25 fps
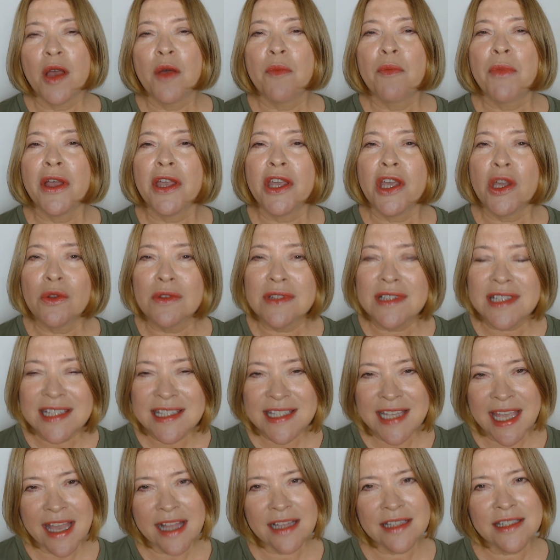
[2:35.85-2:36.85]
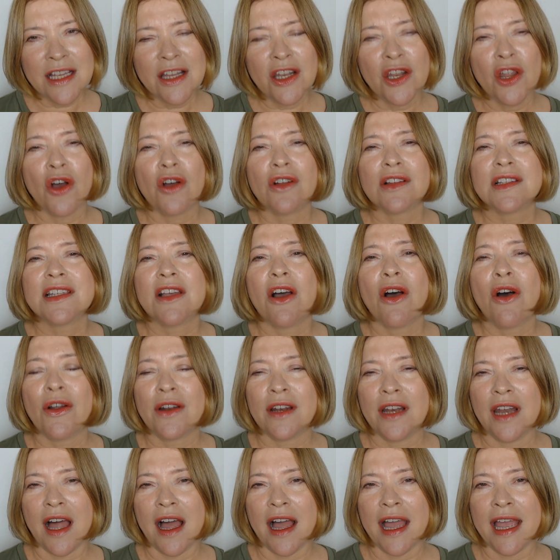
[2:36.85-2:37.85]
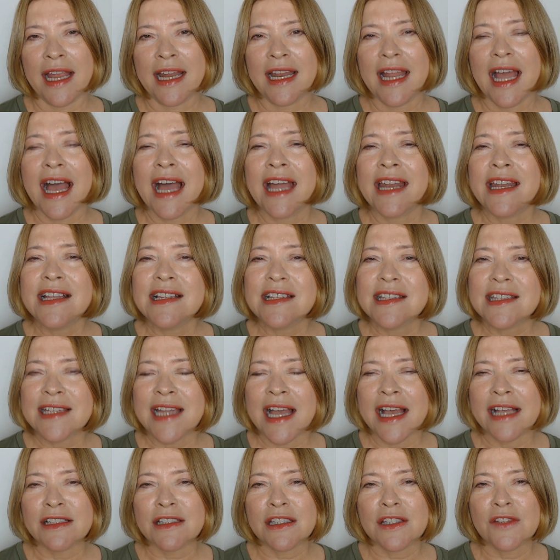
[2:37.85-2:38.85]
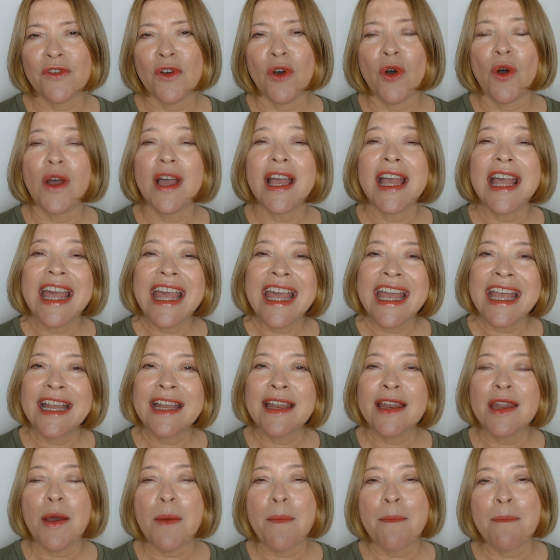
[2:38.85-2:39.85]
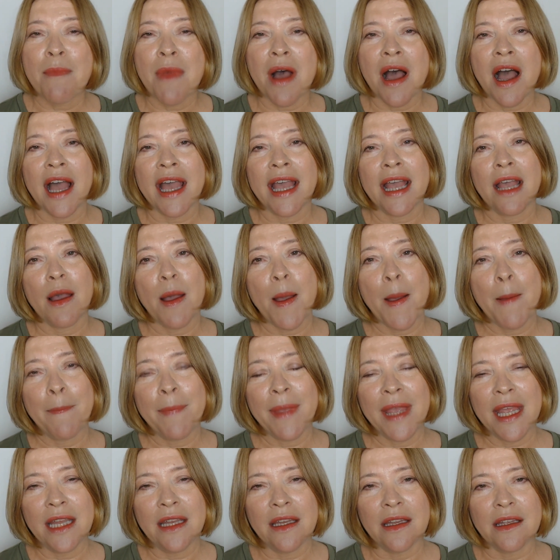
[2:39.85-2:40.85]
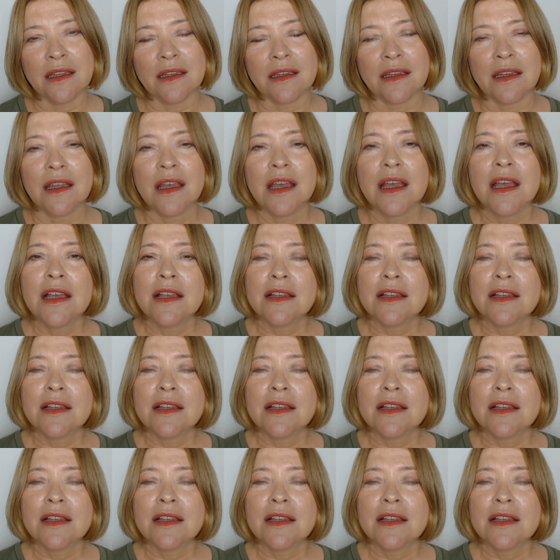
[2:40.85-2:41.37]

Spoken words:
but you'll see it a lot online, and it stands for in my opinion.